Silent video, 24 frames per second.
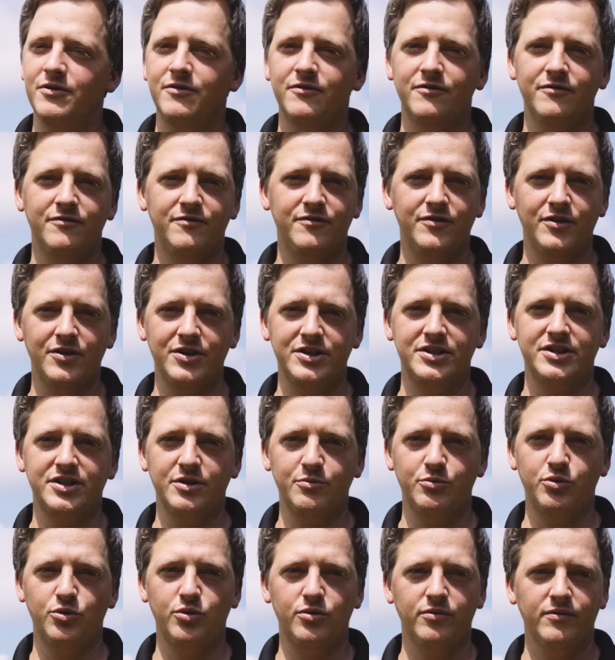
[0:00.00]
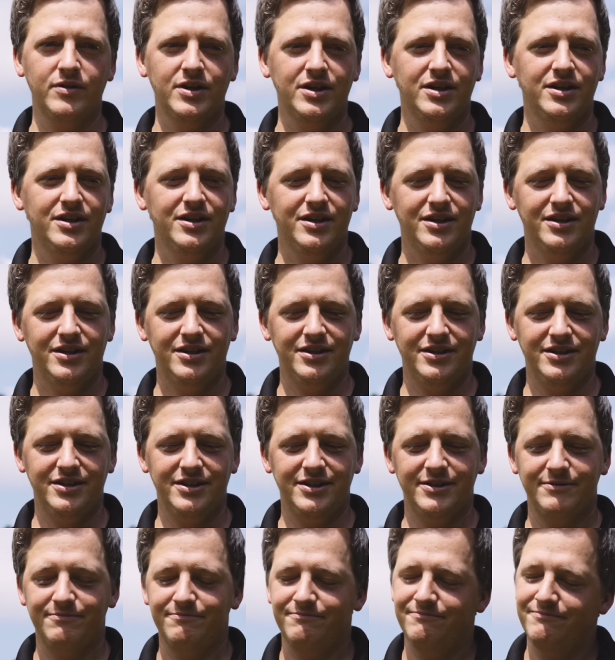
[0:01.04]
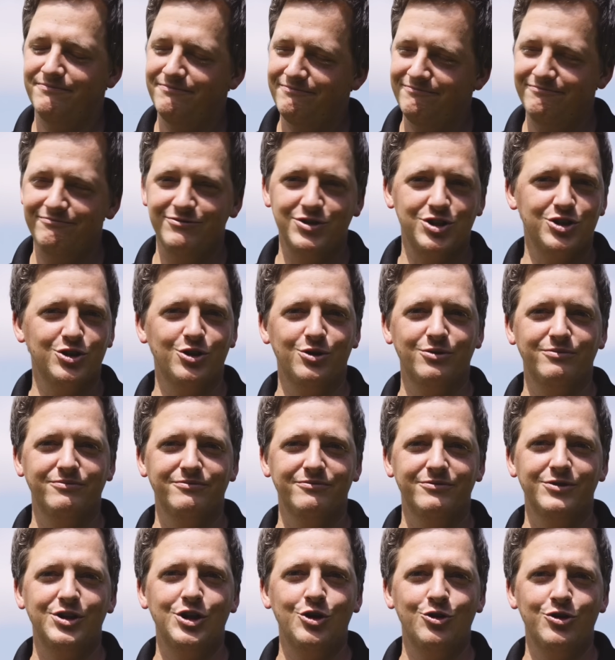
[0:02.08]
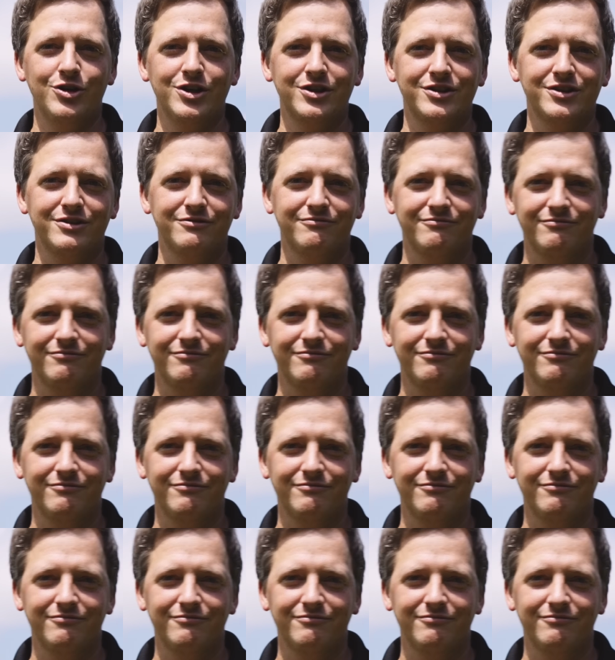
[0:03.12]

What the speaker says: very simple. So here it is.